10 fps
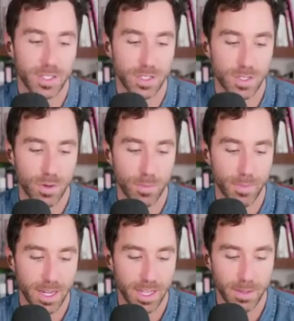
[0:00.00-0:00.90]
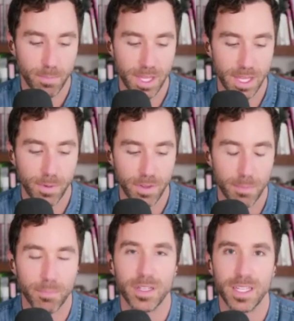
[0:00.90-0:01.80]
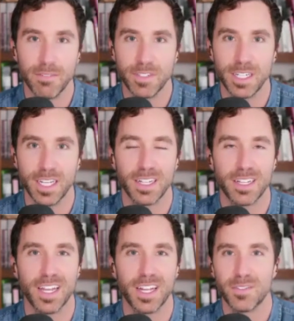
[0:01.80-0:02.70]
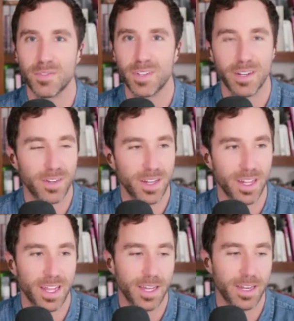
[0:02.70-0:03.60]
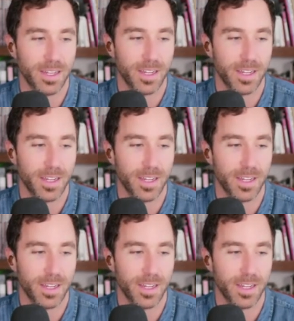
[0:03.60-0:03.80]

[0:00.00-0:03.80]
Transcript: so many people that believed in it, that and